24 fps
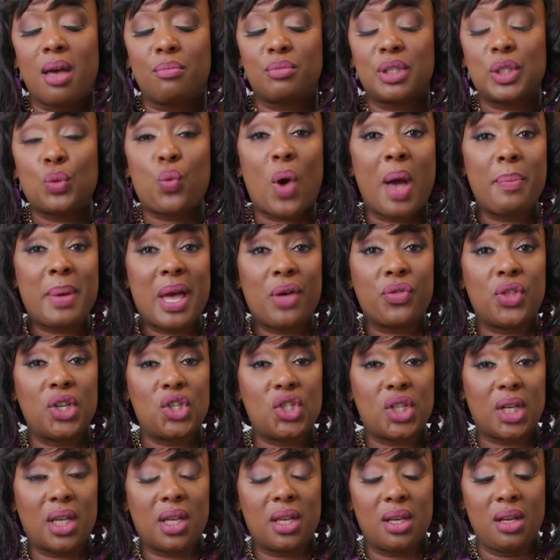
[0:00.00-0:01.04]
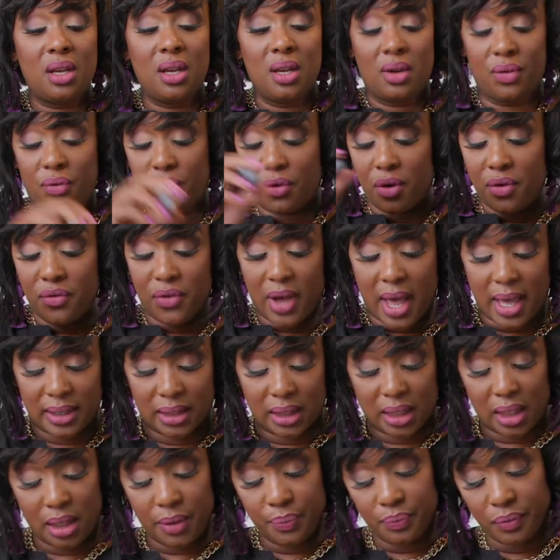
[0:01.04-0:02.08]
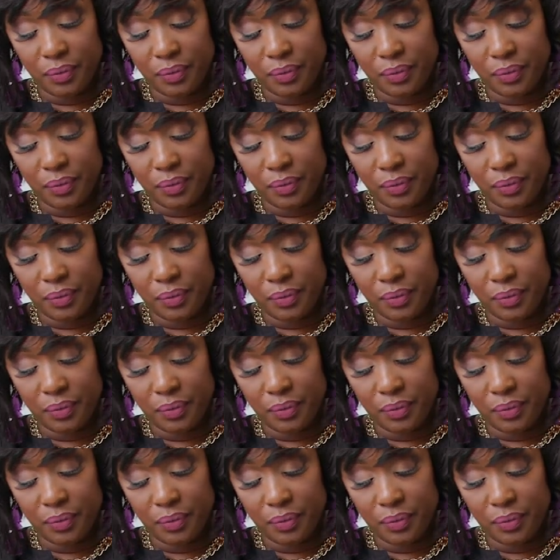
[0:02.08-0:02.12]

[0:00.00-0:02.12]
swap out the gin for vodka.